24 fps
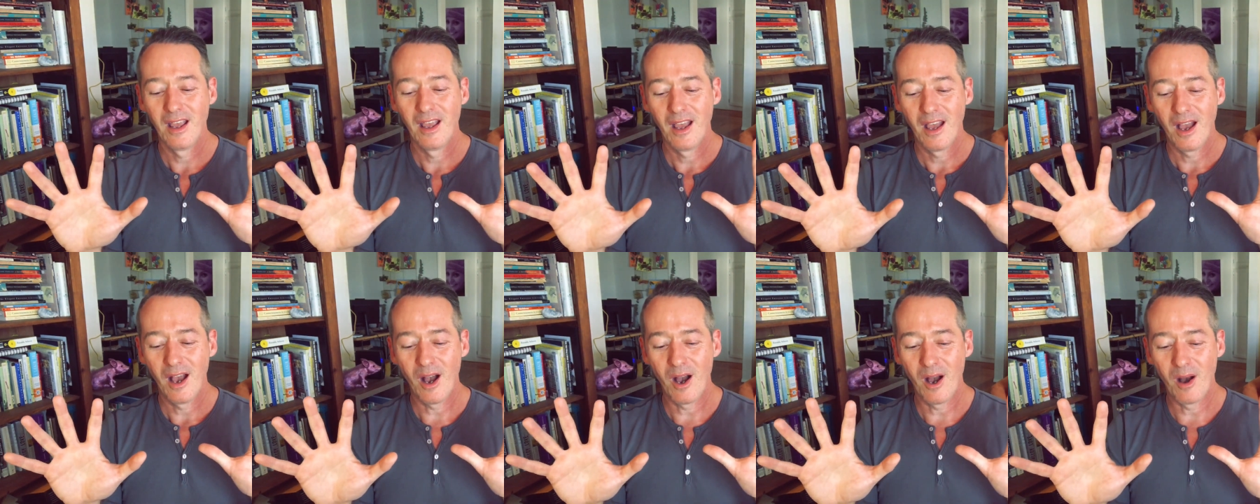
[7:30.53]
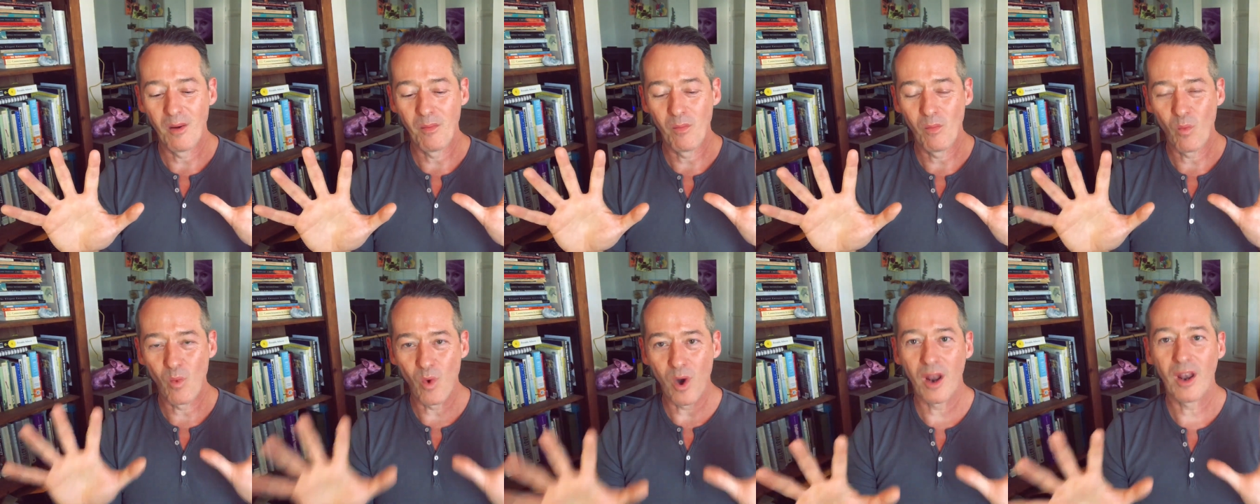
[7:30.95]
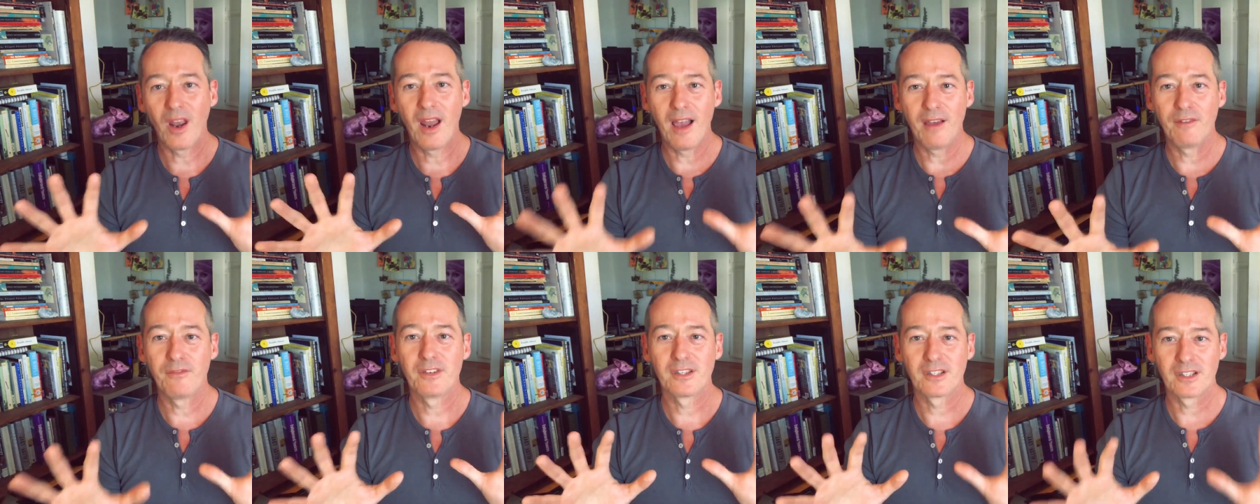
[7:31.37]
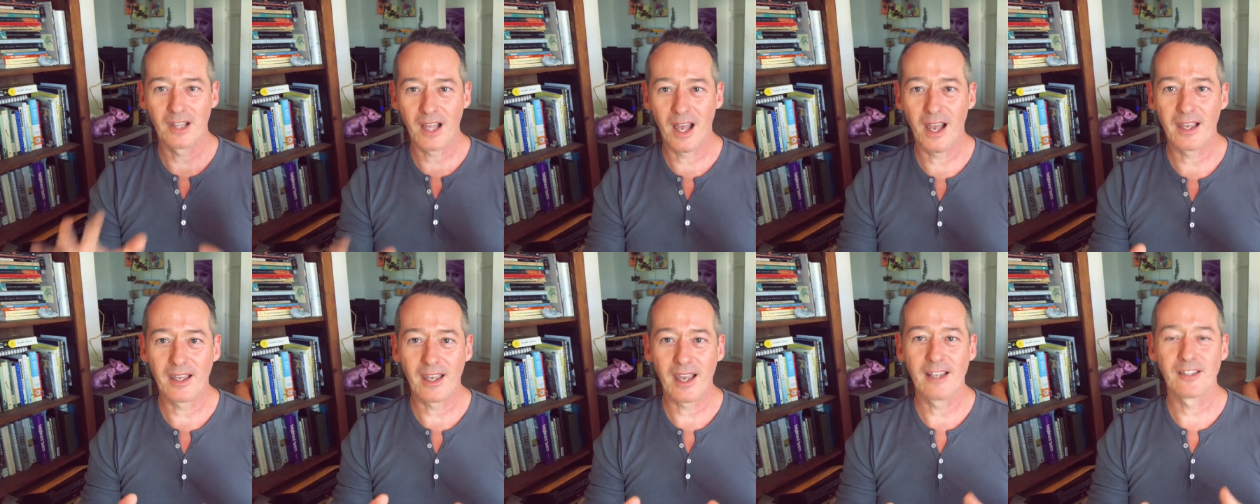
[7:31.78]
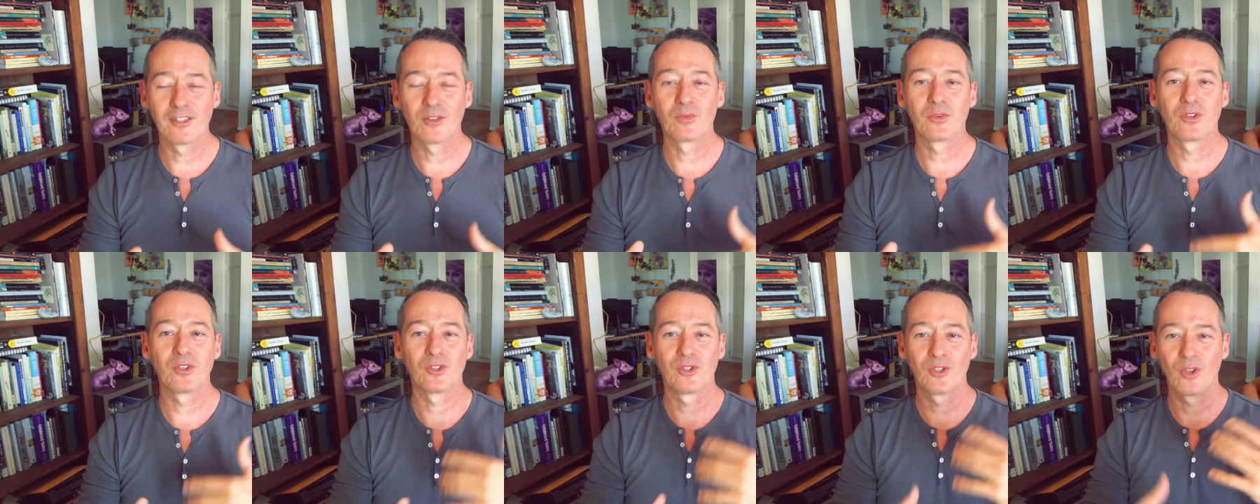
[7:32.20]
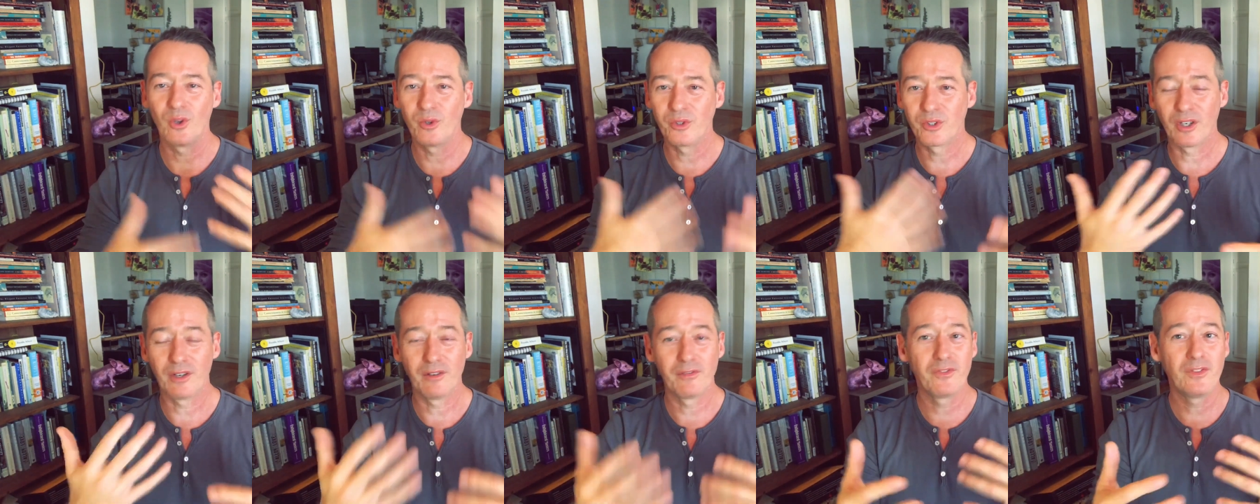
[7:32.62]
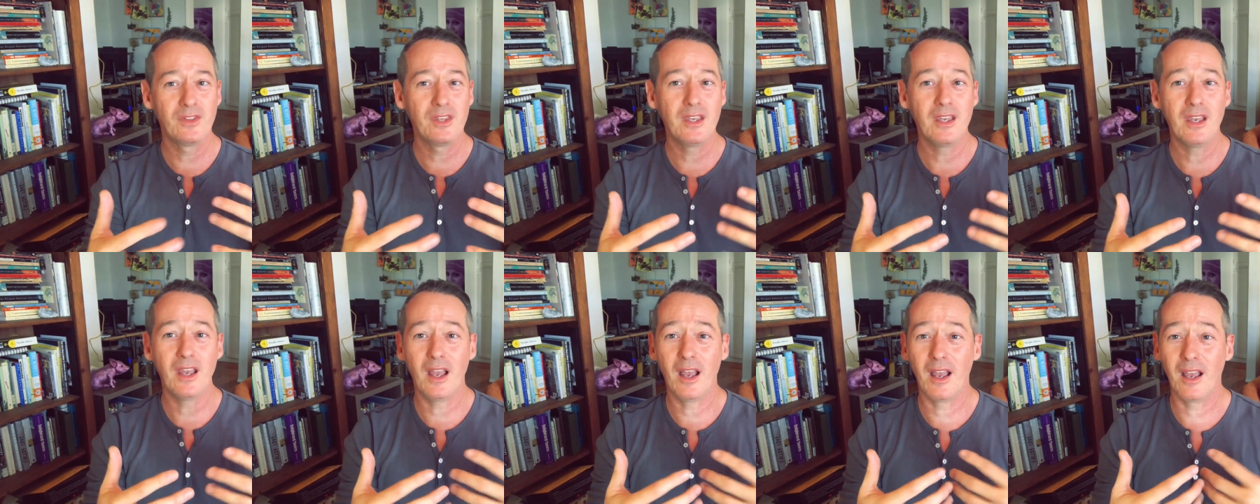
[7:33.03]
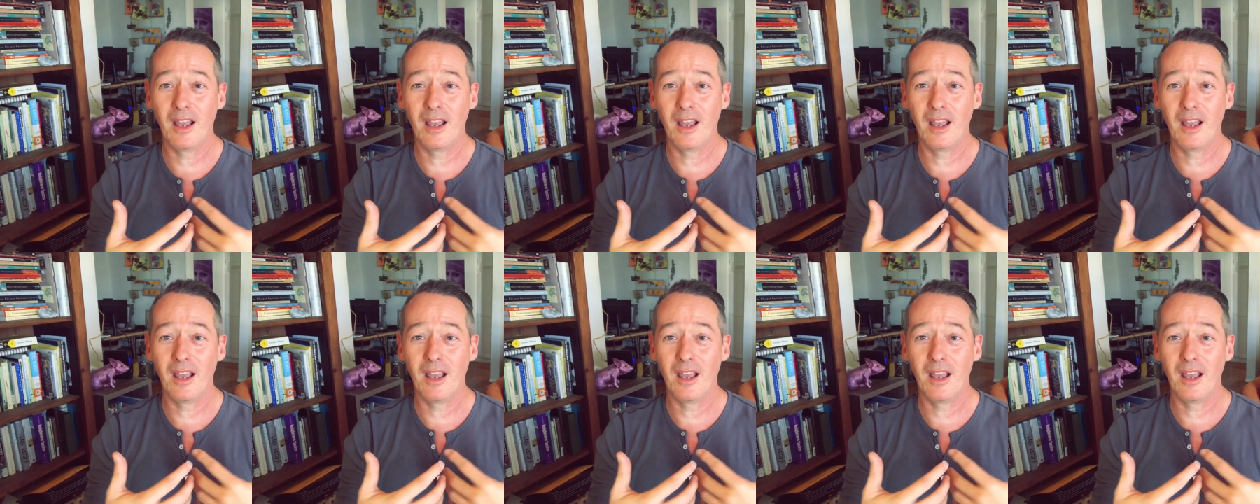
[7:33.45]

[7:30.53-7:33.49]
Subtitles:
what life is like as a result of the